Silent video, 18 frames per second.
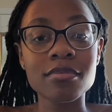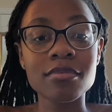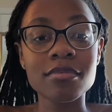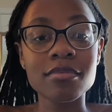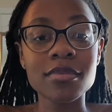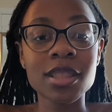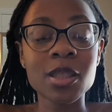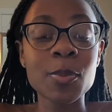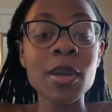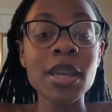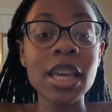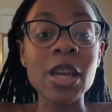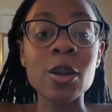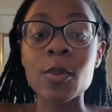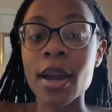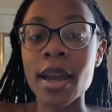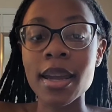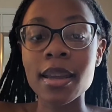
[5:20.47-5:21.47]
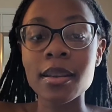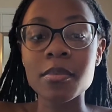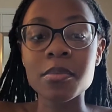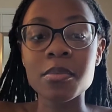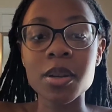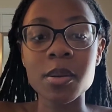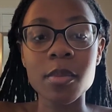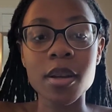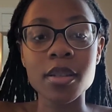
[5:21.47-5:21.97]
speaking right.
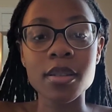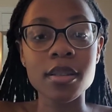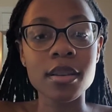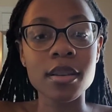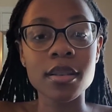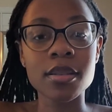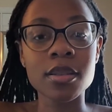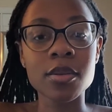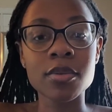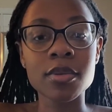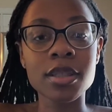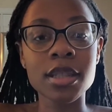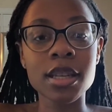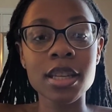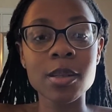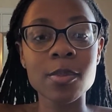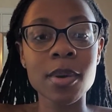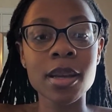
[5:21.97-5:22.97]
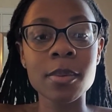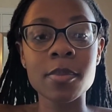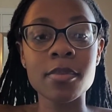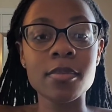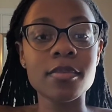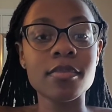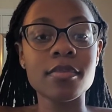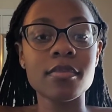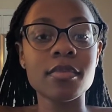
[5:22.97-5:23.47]
Pretty much a certain sentence might,
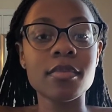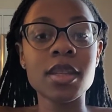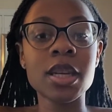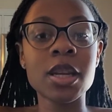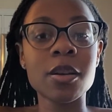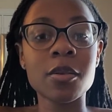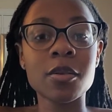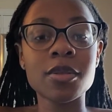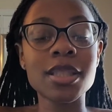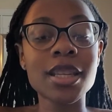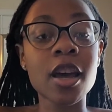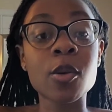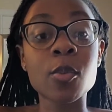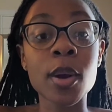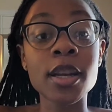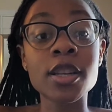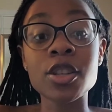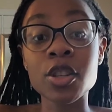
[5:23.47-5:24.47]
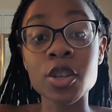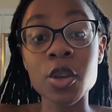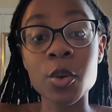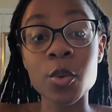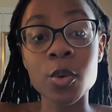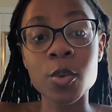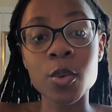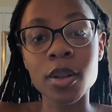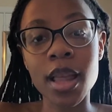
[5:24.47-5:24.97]
sound right to you
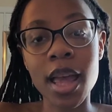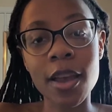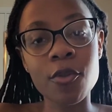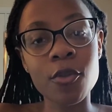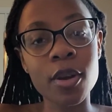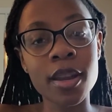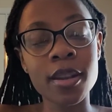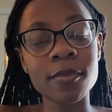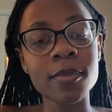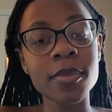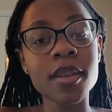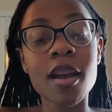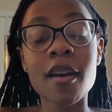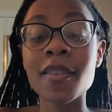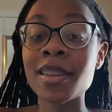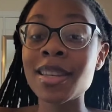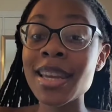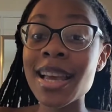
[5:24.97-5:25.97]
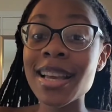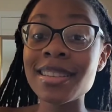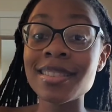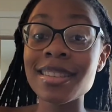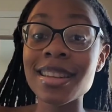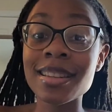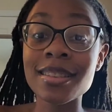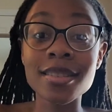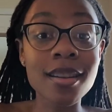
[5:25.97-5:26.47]
in real life, when on the test,
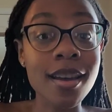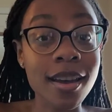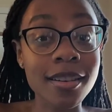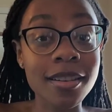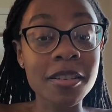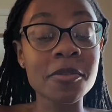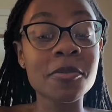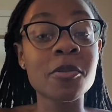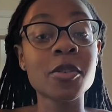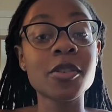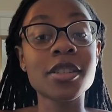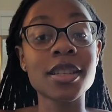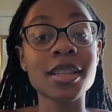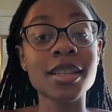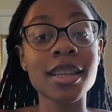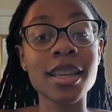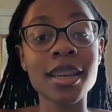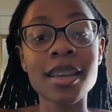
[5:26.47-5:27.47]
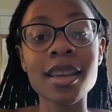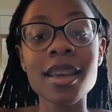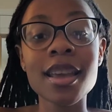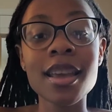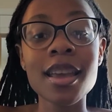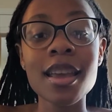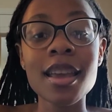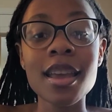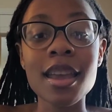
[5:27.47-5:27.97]
it's not, unfortunately.
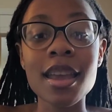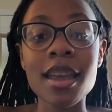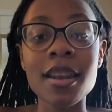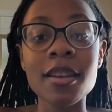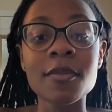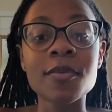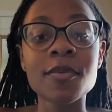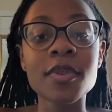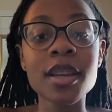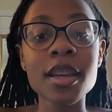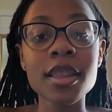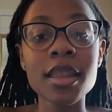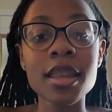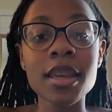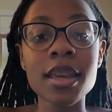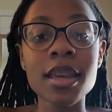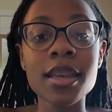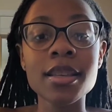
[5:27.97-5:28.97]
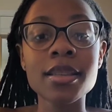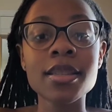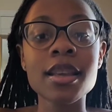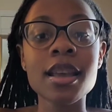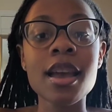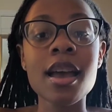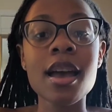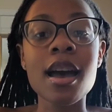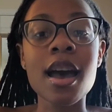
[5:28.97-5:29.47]
And the good thing is
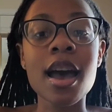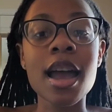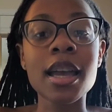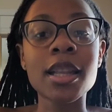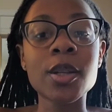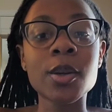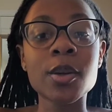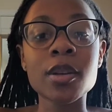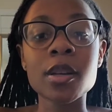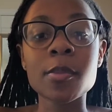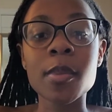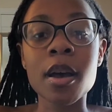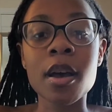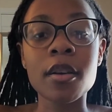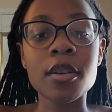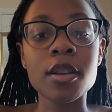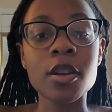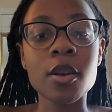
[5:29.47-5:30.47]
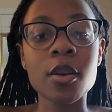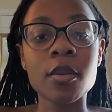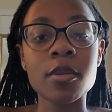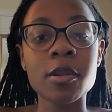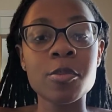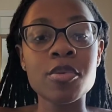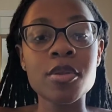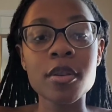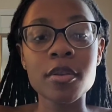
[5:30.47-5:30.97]
I learned about,
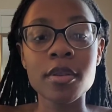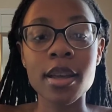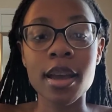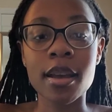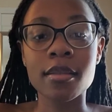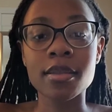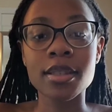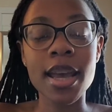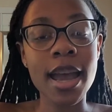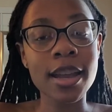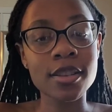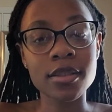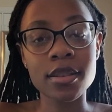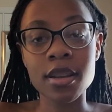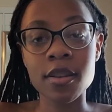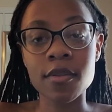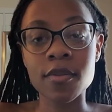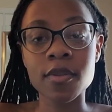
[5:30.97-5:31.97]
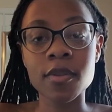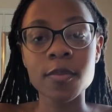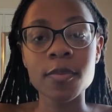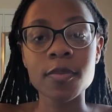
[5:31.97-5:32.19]
the pronouns, adjectives,